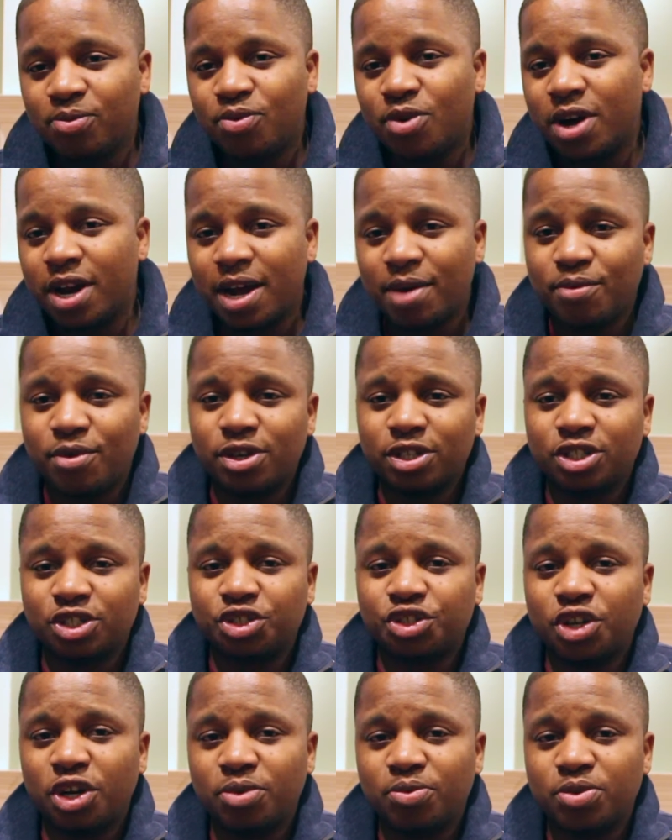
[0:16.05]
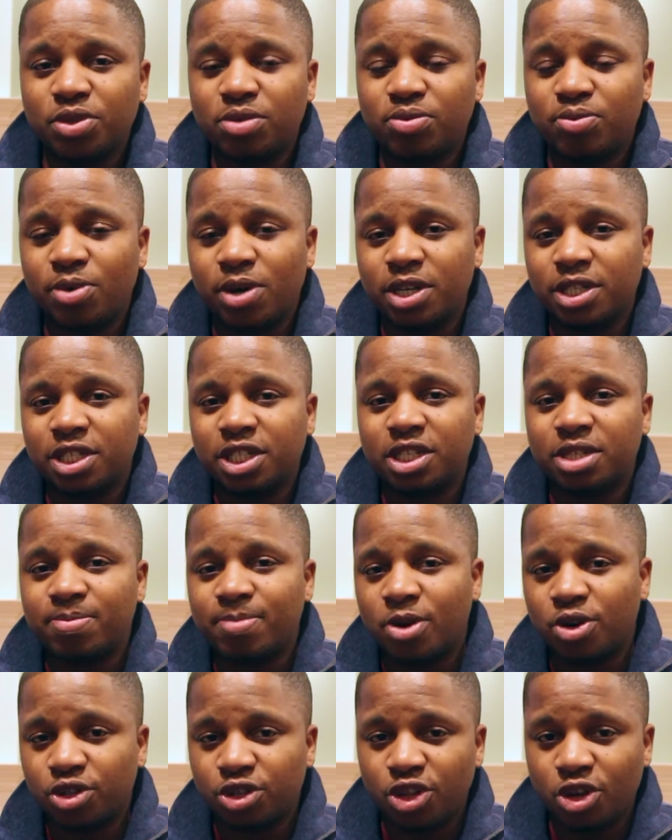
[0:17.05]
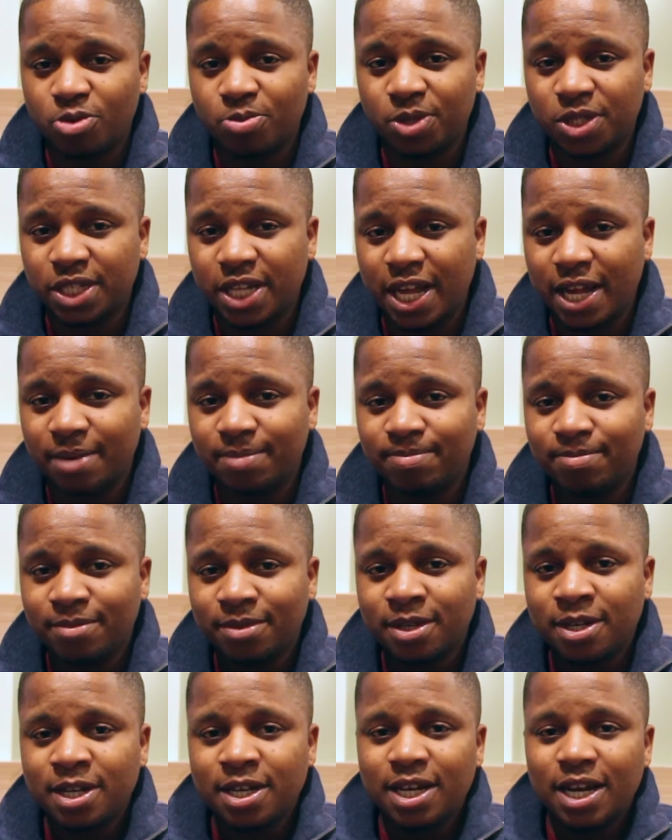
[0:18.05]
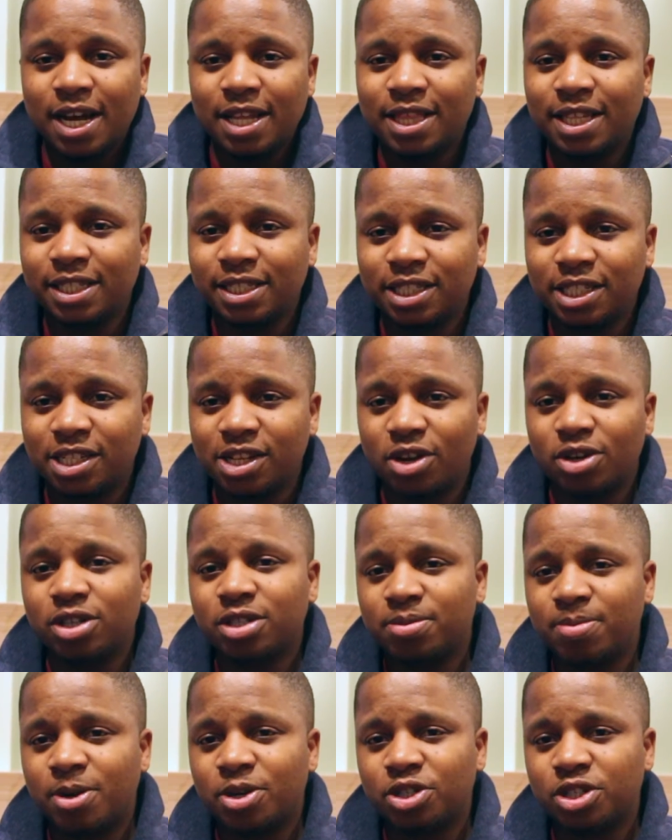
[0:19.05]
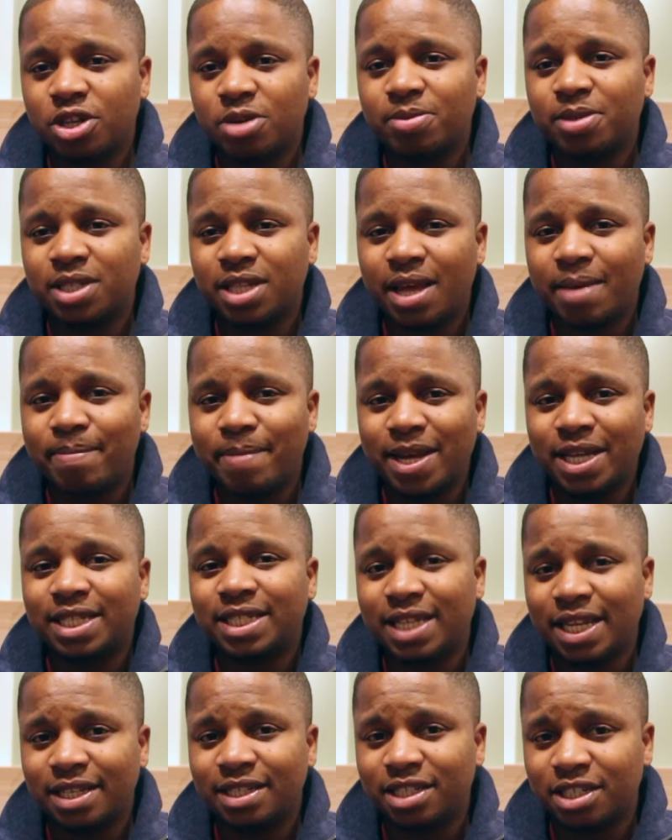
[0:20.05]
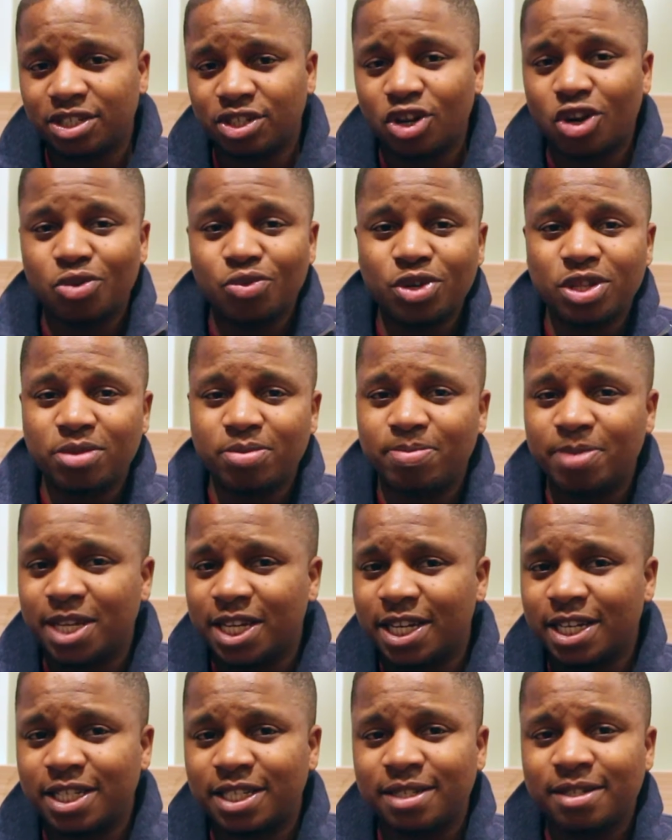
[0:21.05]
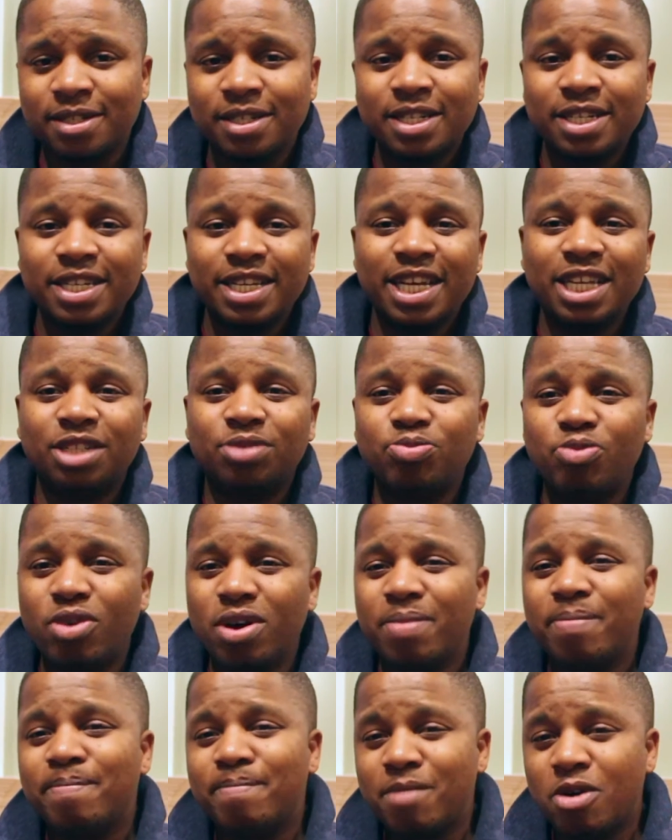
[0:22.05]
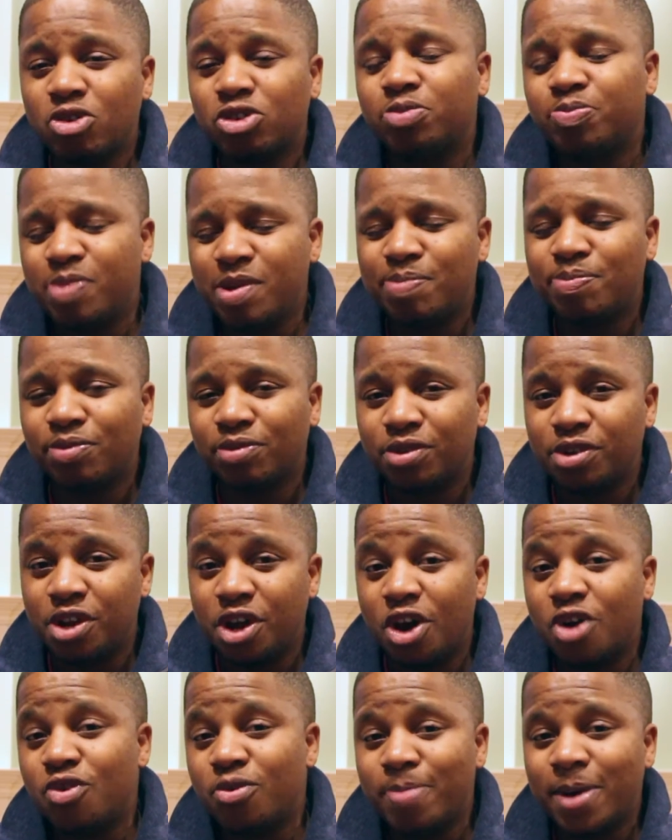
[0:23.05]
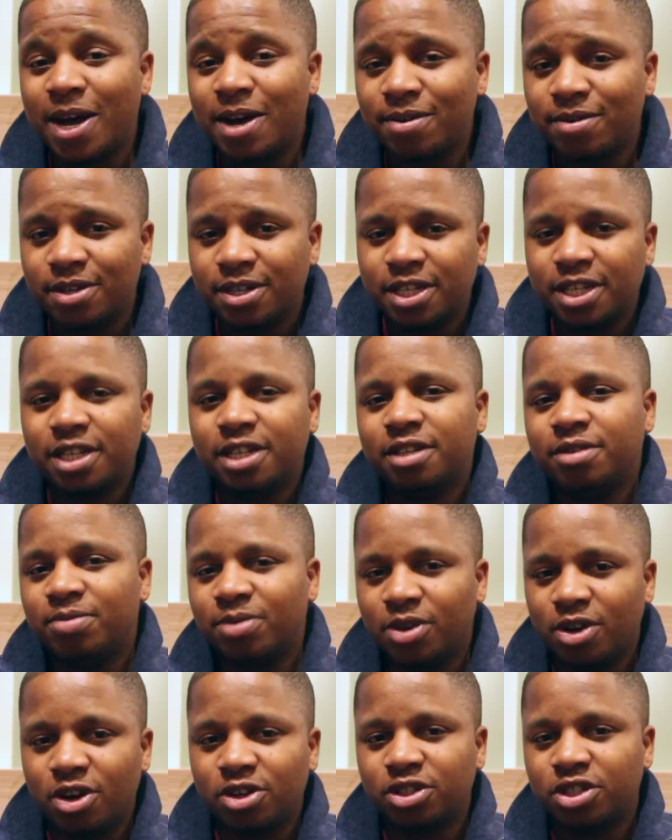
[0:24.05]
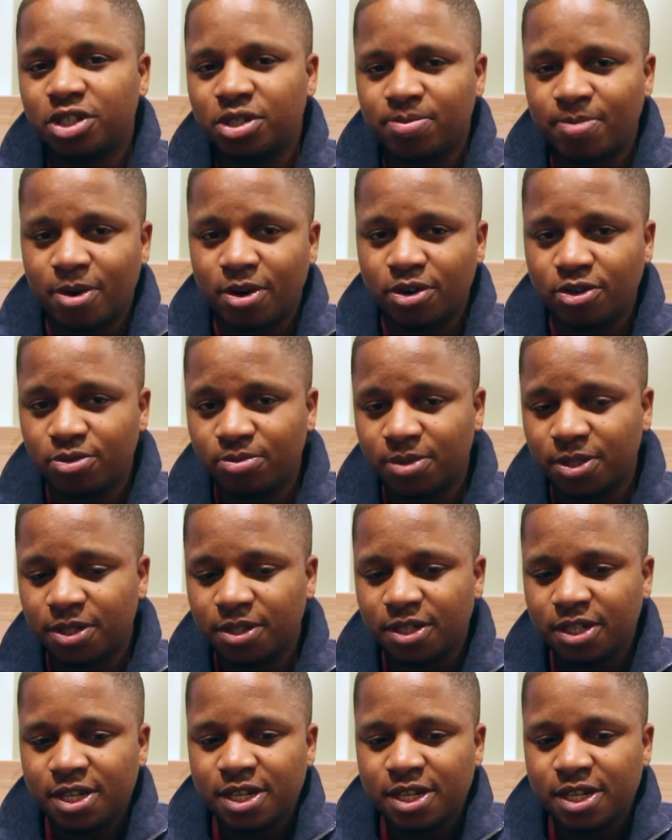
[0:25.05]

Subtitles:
one I wanted to start with was the smart thermostat. I think the smart thermostat makes sense to start with because it's what most people know about in regards to smart homes.